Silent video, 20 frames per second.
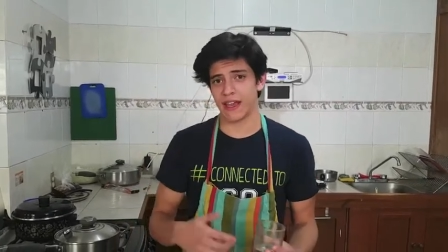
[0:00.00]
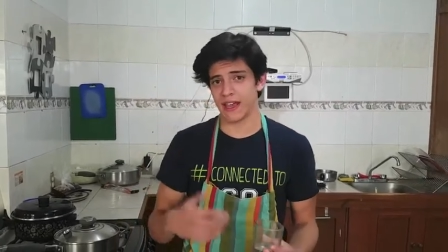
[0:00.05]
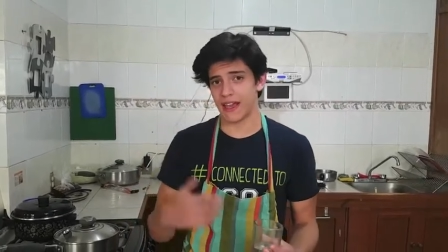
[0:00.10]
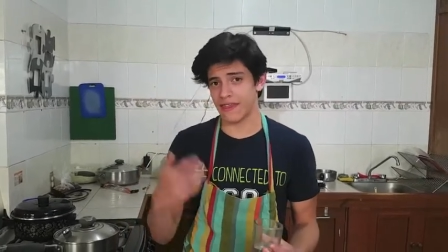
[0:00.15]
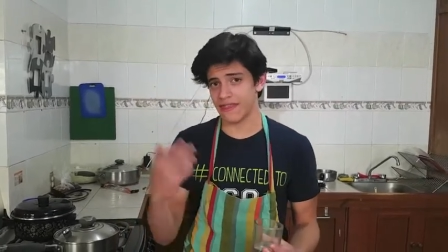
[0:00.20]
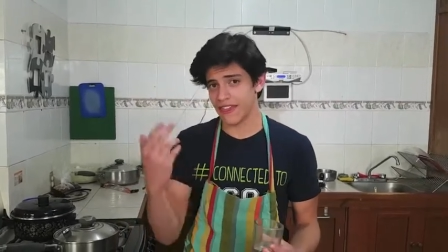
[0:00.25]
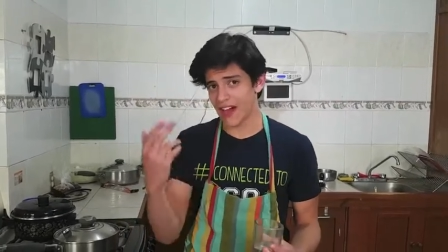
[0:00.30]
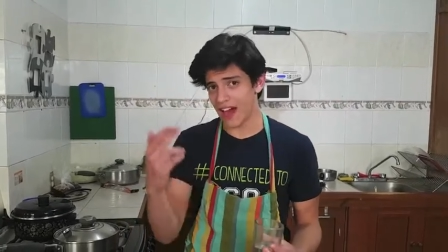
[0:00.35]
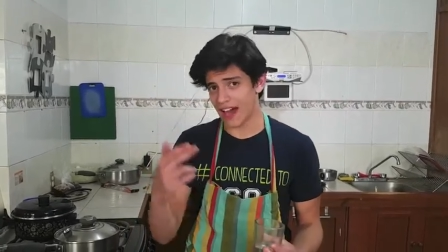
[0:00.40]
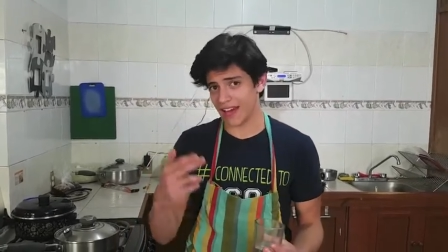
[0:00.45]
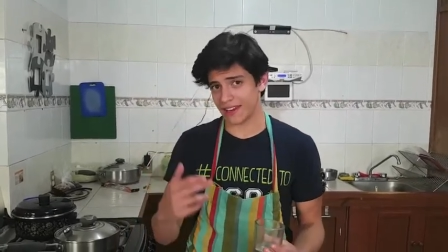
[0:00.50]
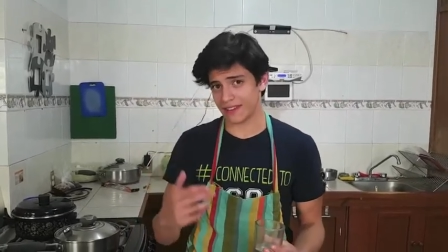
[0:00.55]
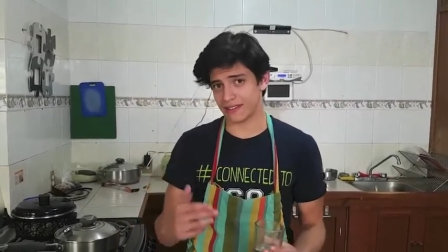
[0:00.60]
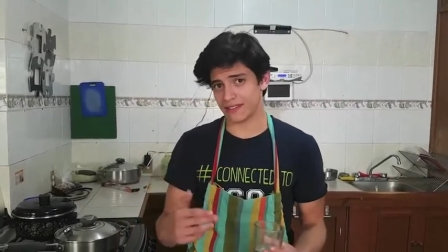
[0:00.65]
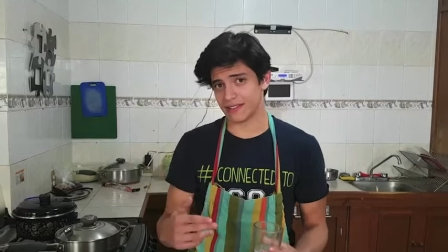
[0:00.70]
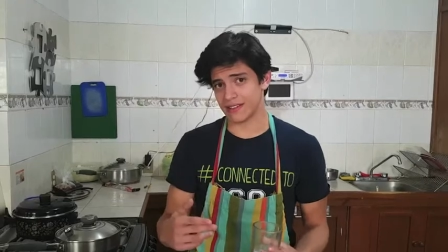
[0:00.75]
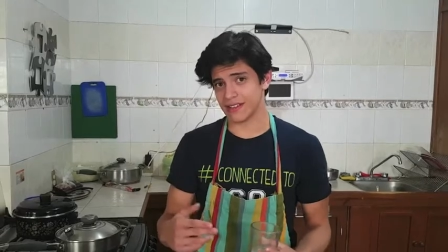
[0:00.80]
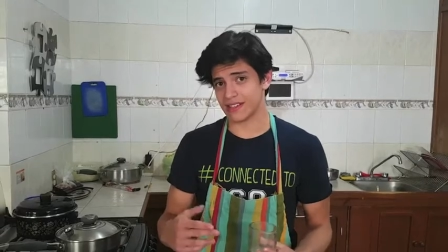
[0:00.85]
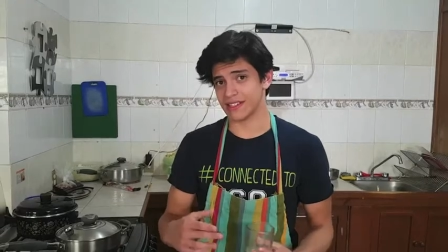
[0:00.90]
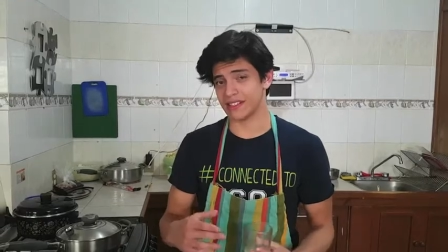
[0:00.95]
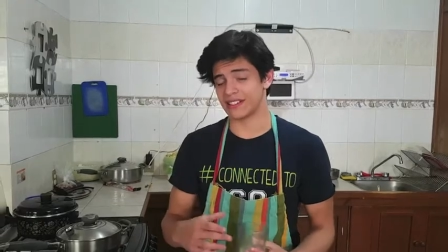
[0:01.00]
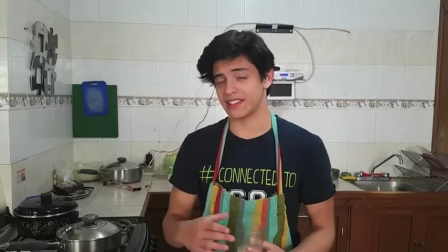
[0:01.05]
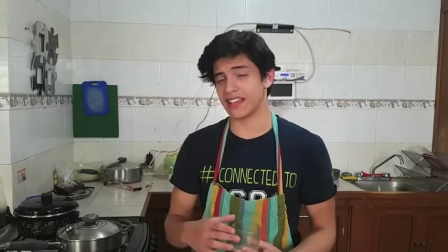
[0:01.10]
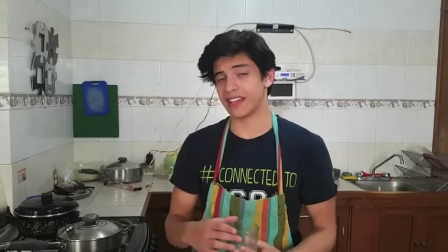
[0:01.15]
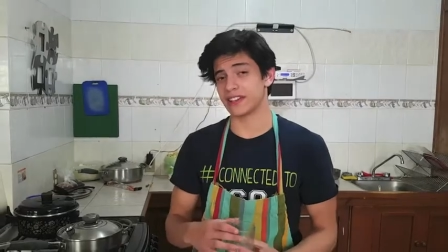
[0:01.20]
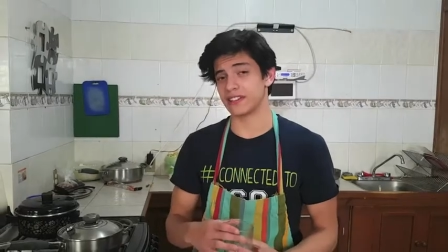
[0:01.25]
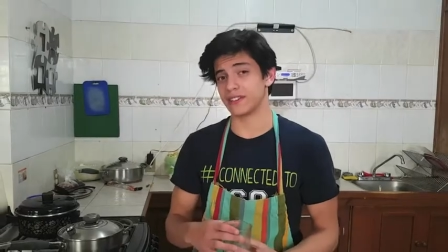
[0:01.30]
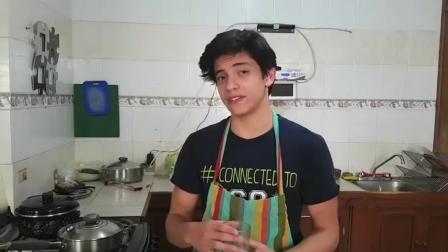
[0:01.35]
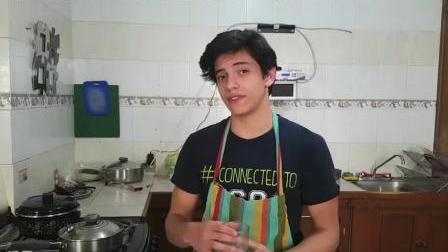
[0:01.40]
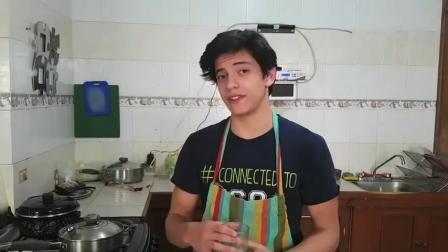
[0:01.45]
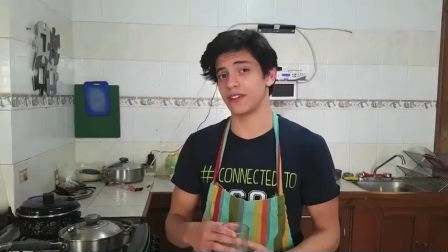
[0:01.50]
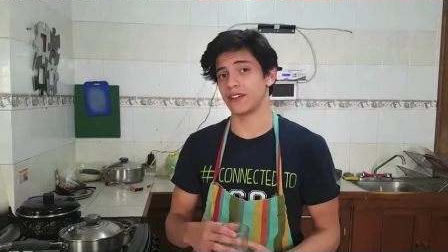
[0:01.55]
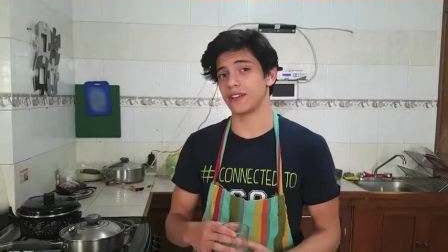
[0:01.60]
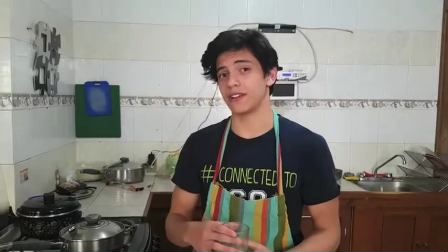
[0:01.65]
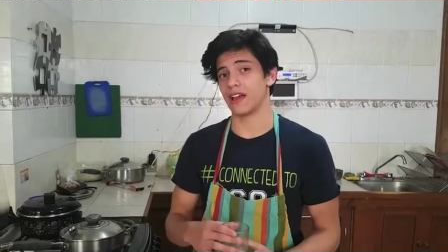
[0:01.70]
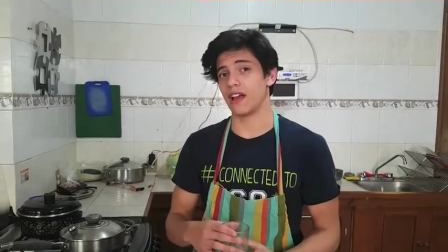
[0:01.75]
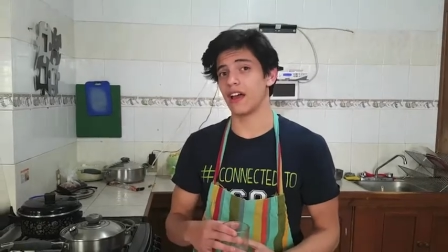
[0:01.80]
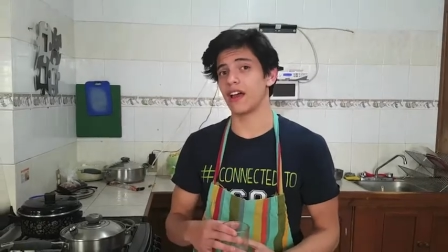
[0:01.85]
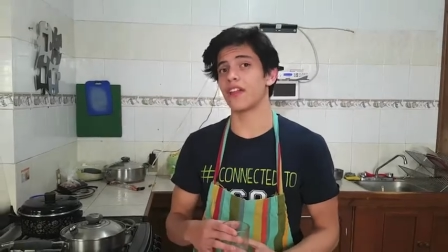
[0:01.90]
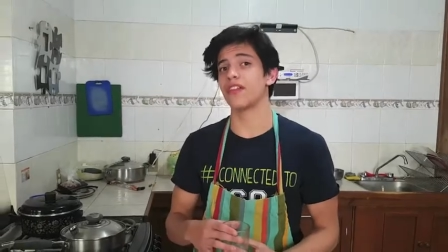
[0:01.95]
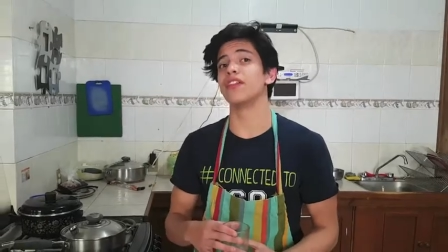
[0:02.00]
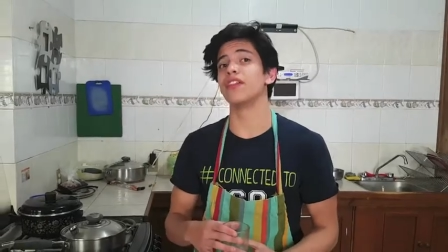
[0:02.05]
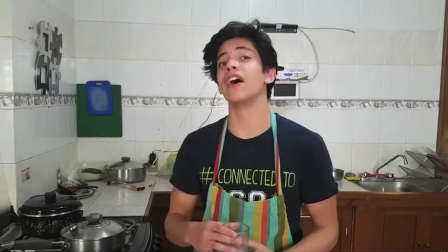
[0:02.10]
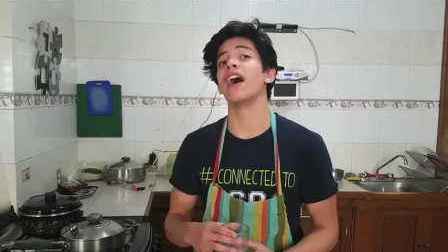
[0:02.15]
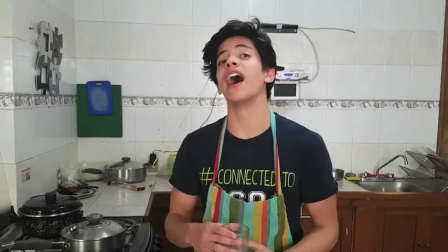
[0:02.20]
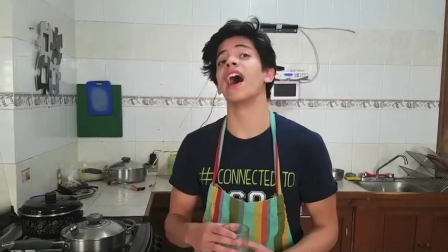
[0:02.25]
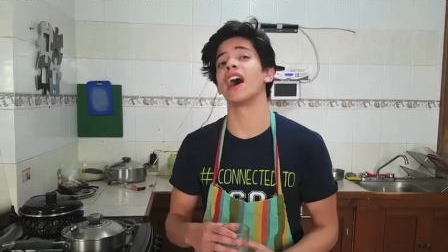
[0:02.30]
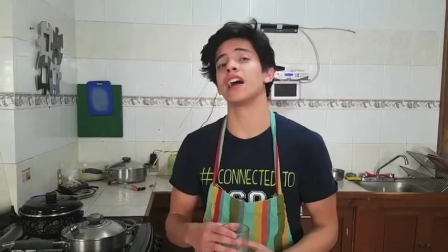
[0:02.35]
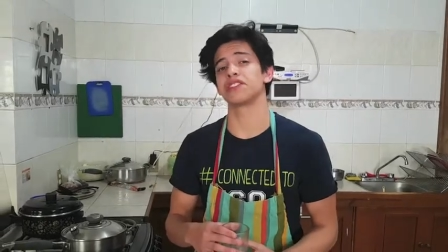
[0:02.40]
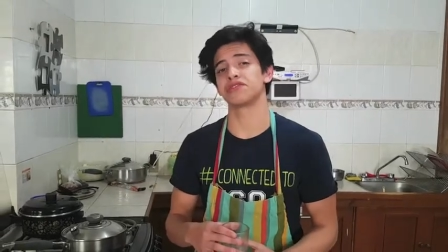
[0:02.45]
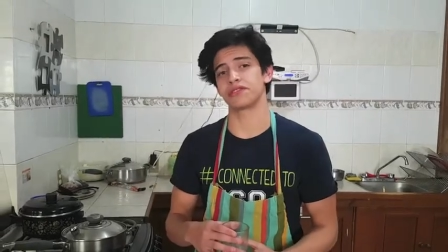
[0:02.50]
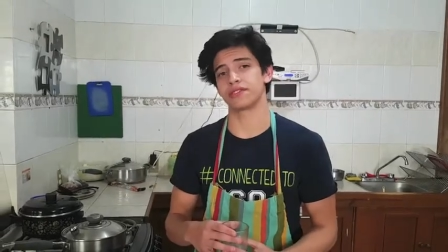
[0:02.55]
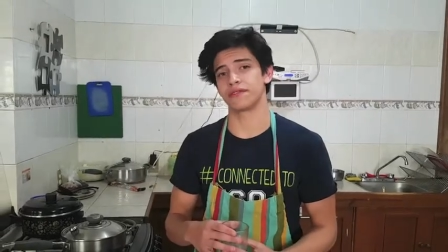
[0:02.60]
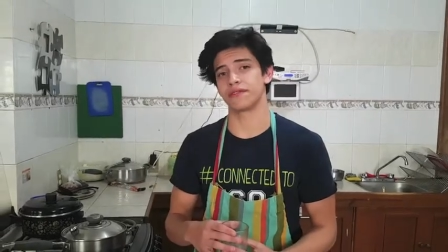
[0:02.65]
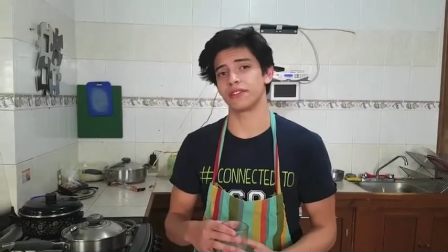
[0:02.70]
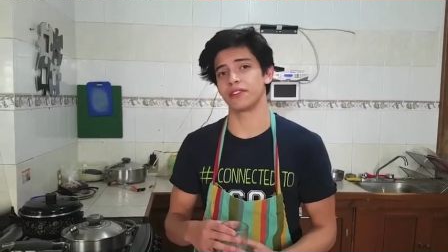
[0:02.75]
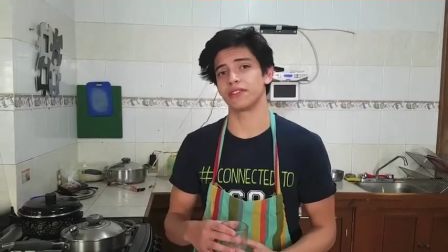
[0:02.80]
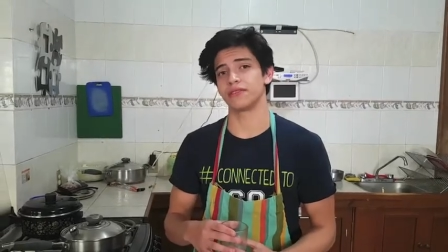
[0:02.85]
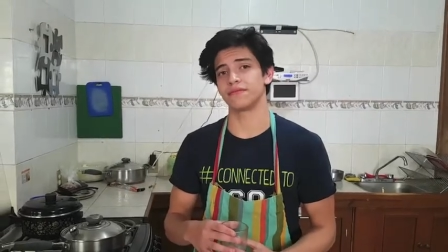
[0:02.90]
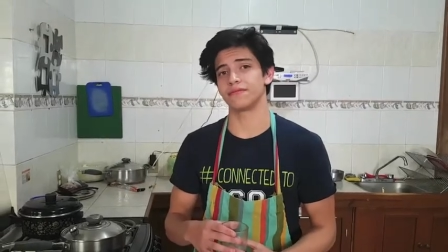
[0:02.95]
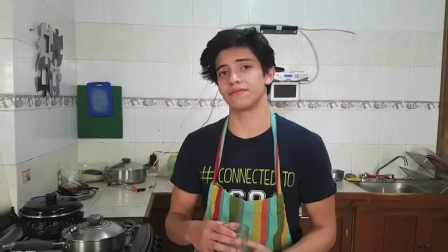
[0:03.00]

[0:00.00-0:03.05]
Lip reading: And that is the second sphere, the Hydrosphere.